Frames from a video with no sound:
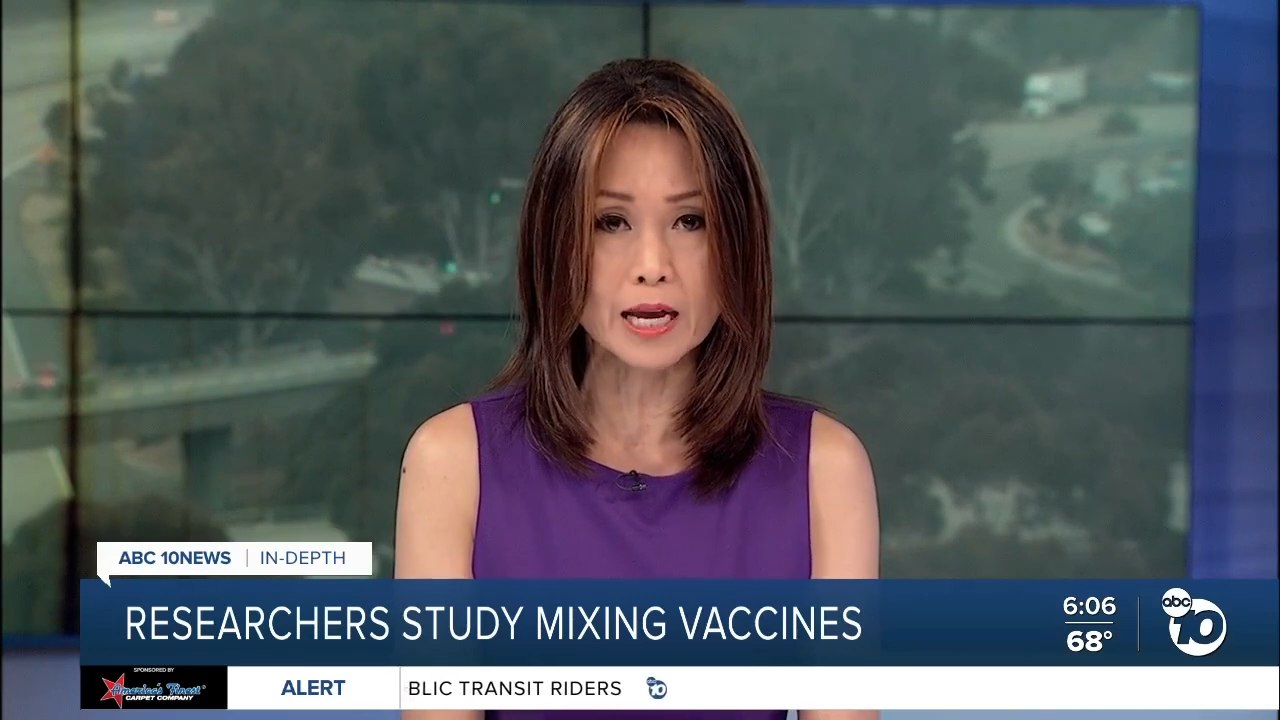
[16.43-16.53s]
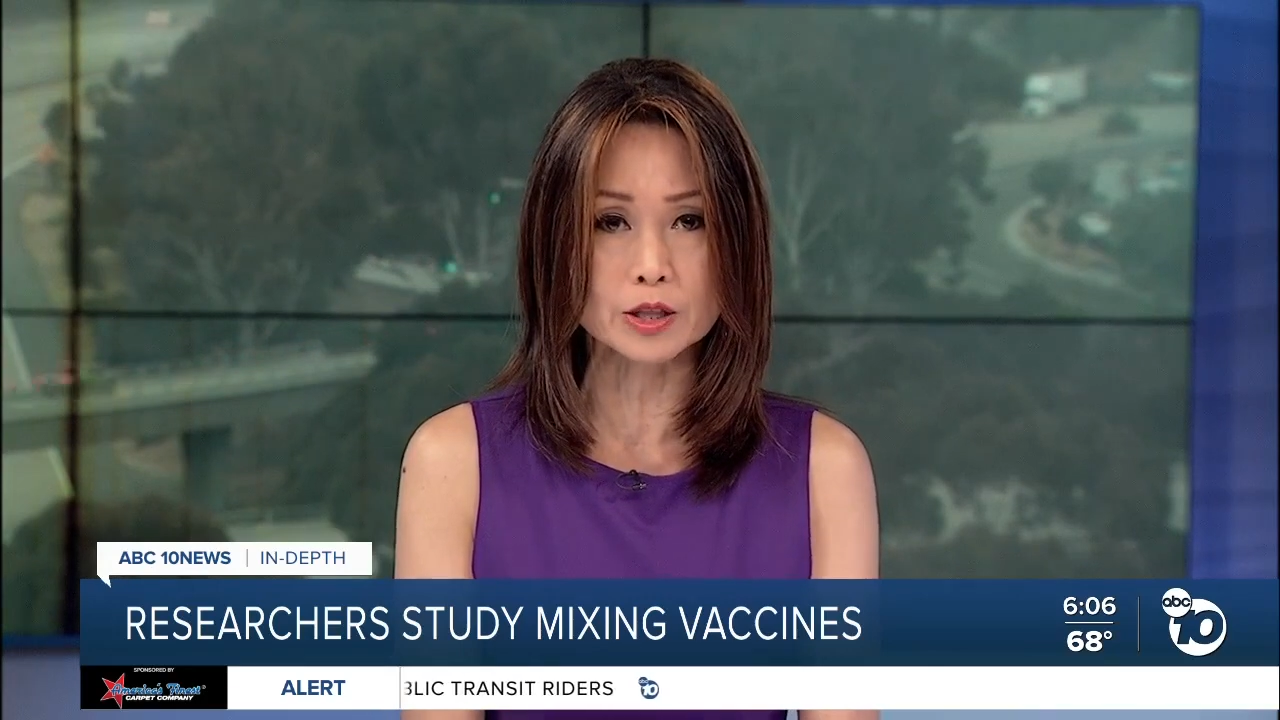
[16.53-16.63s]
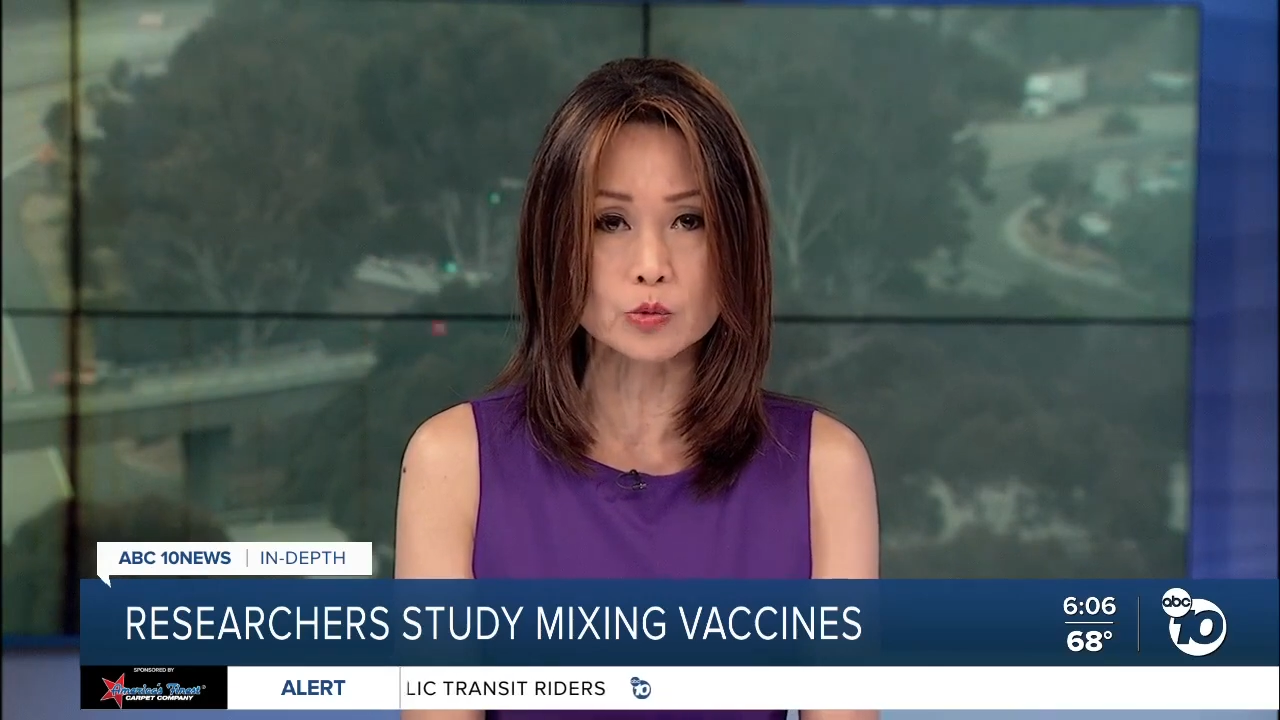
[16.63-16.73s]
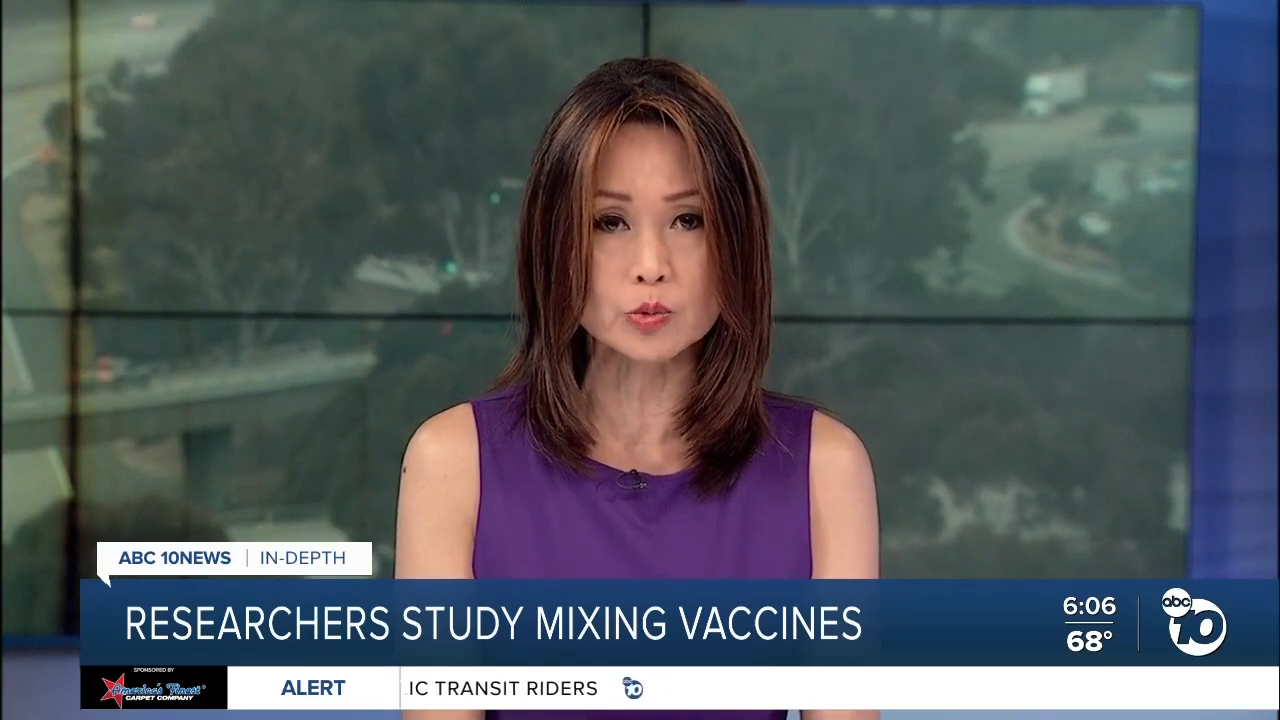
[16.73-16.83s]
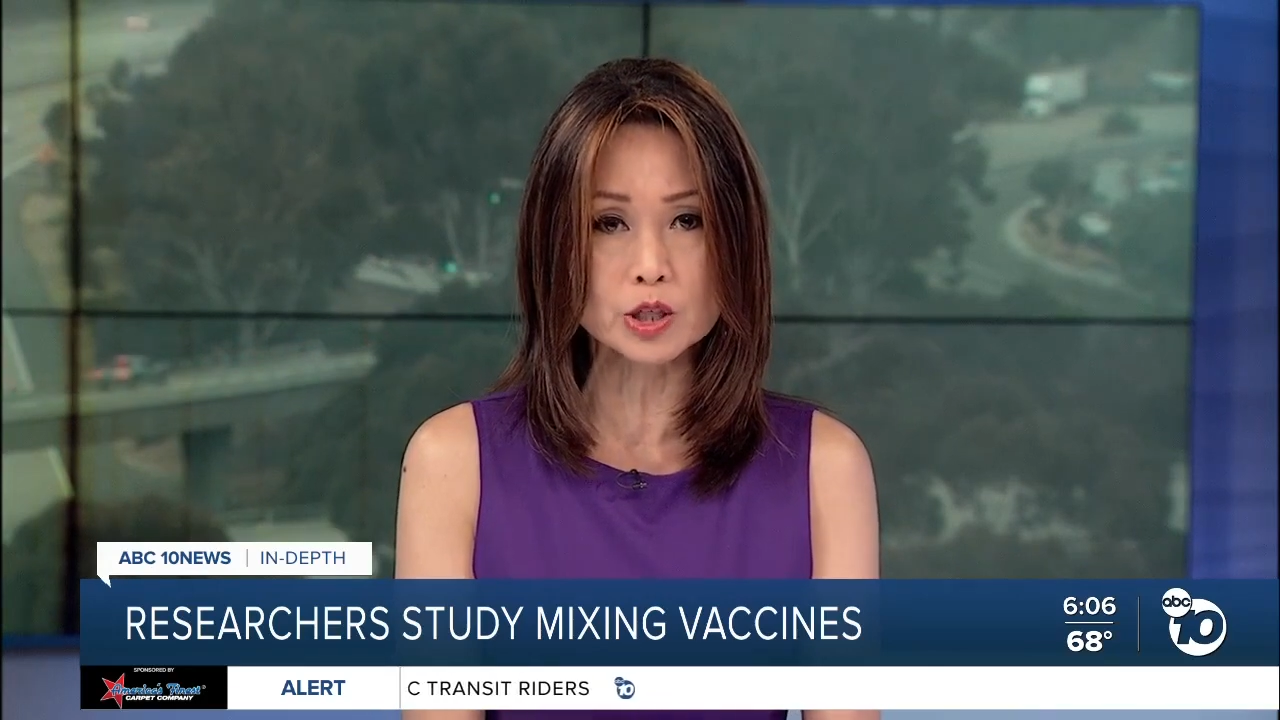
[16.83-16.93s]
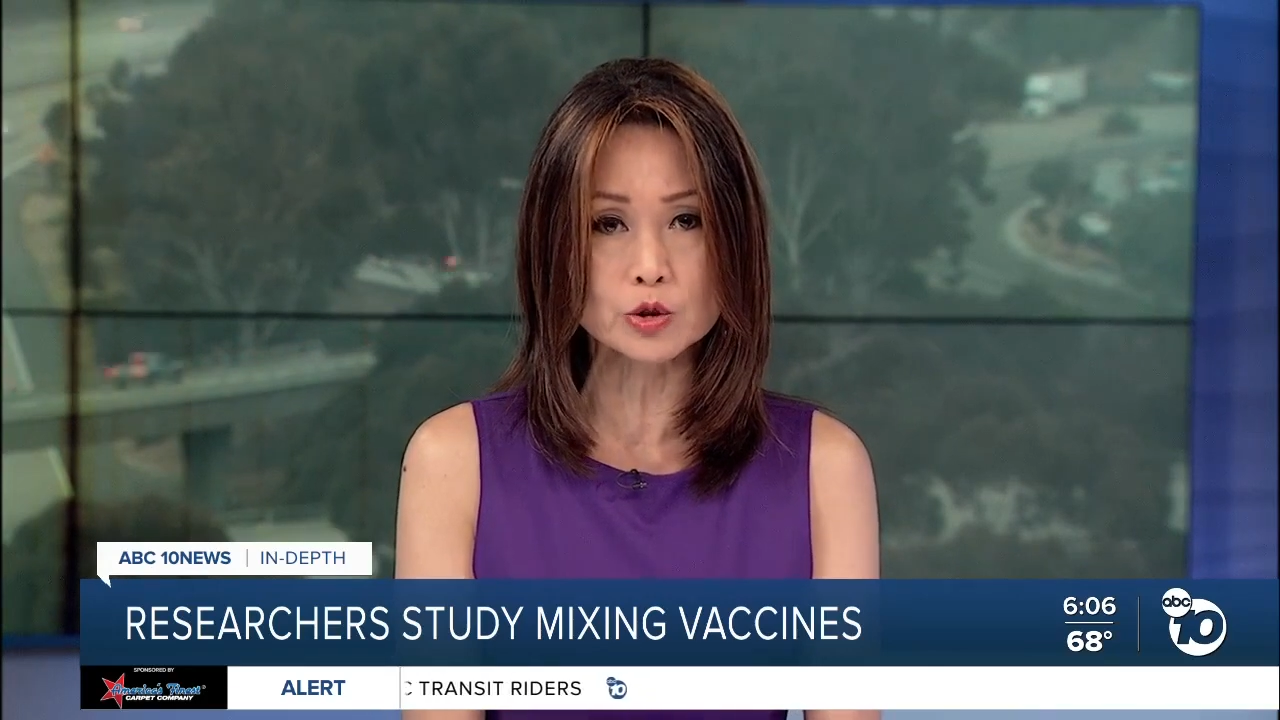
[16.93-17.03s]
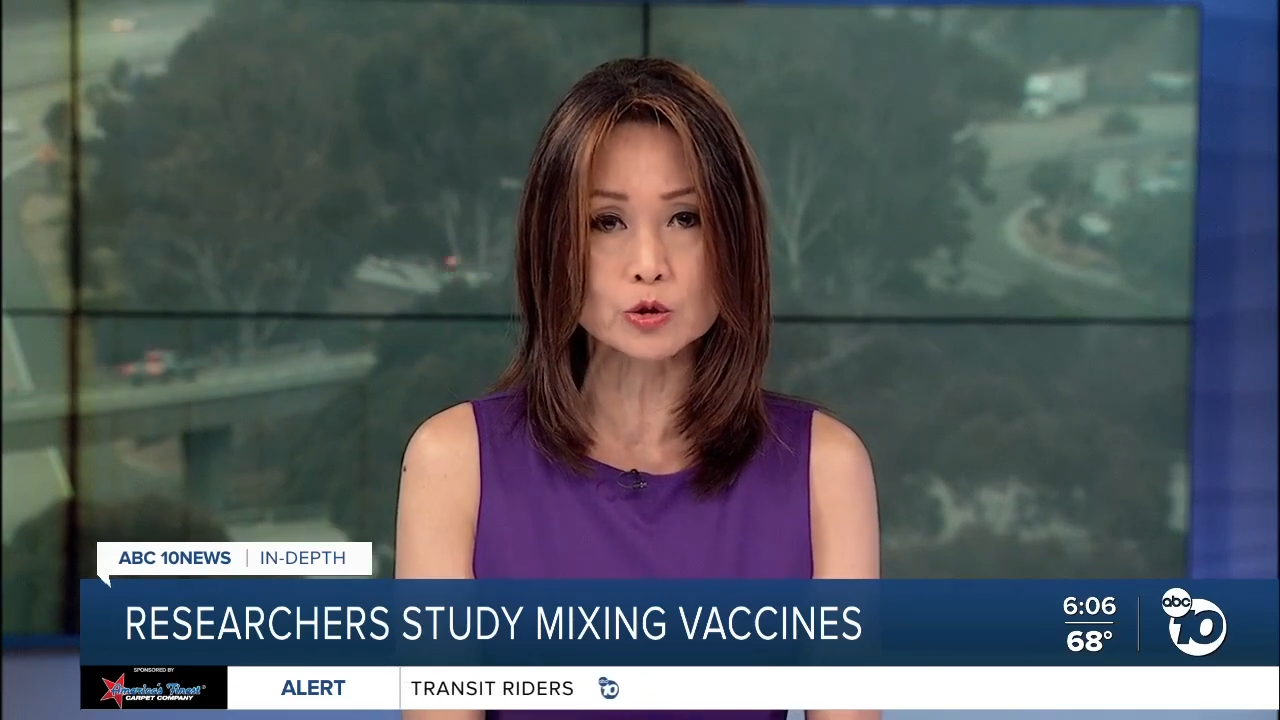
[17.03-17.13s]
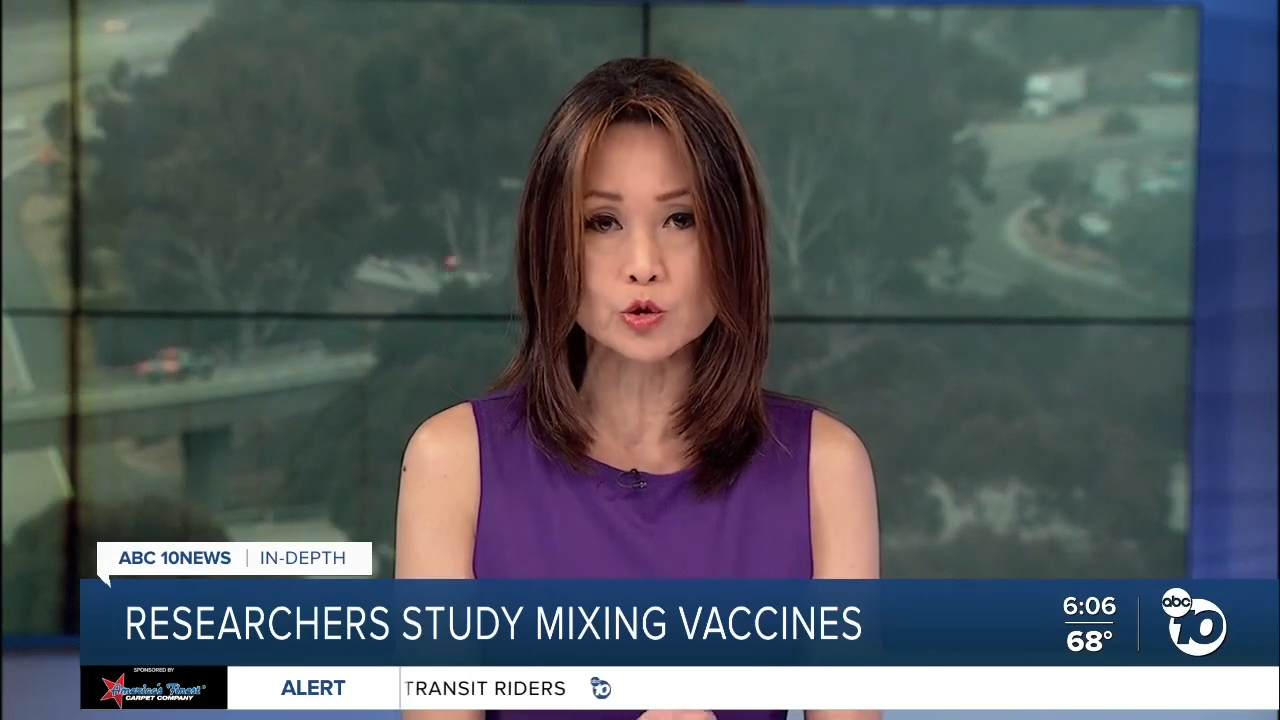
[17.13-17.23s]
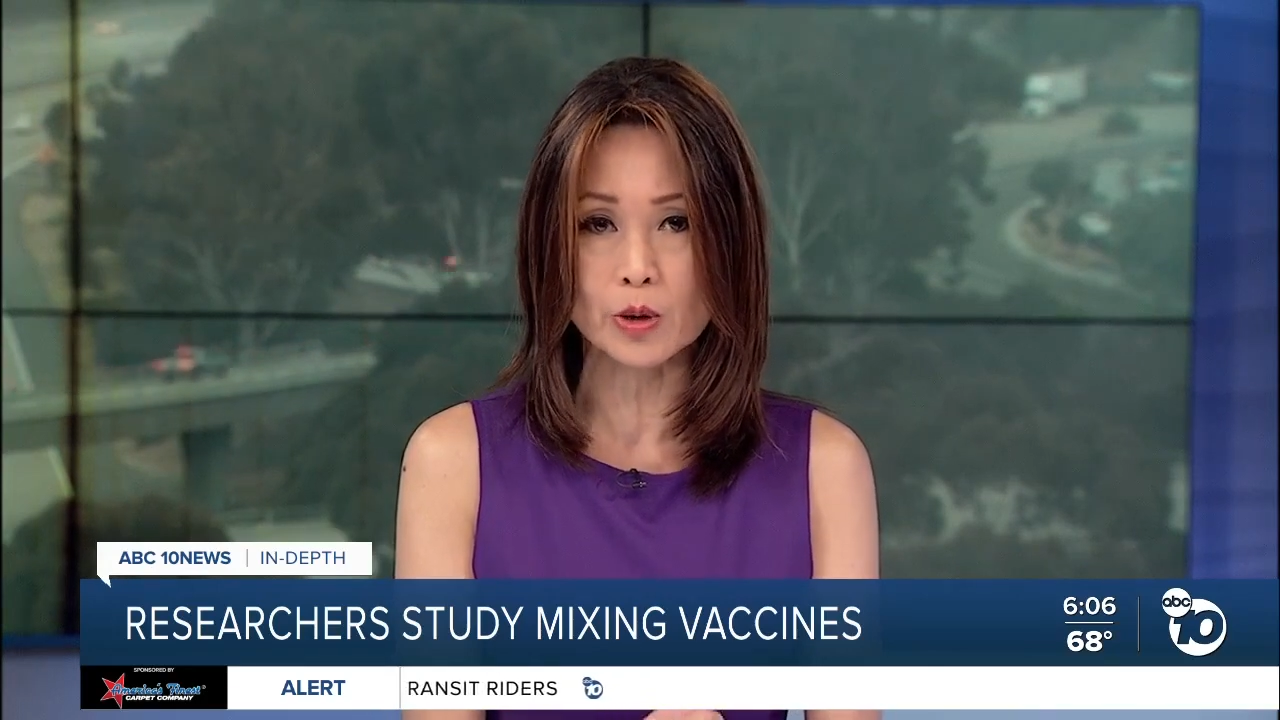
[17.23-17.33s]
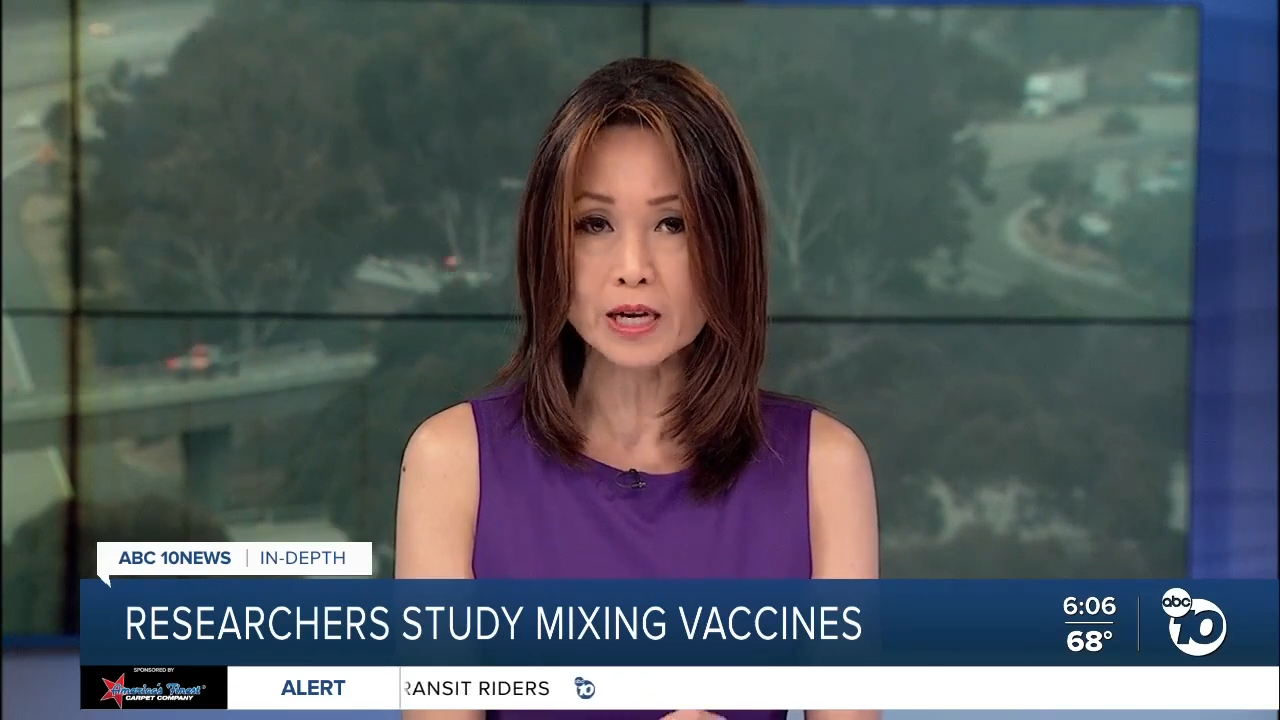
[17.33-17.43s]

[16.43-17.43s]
at the research